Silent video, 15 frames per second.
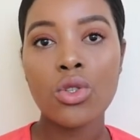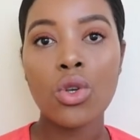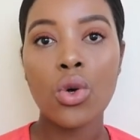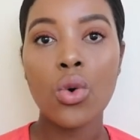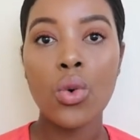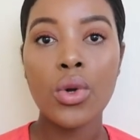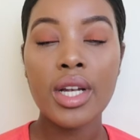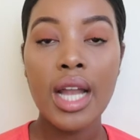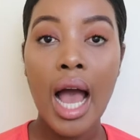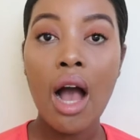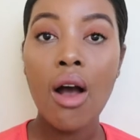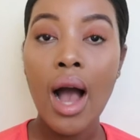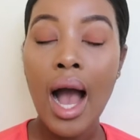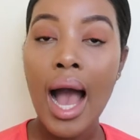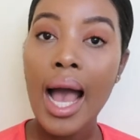So
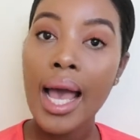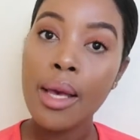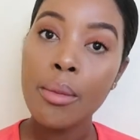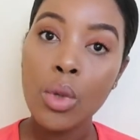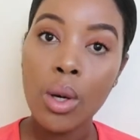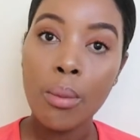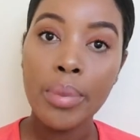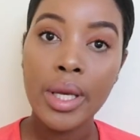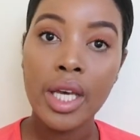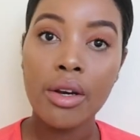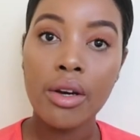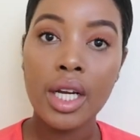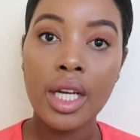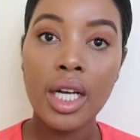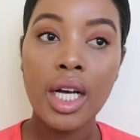now I am
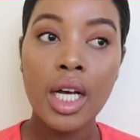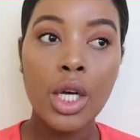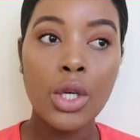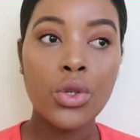comparing,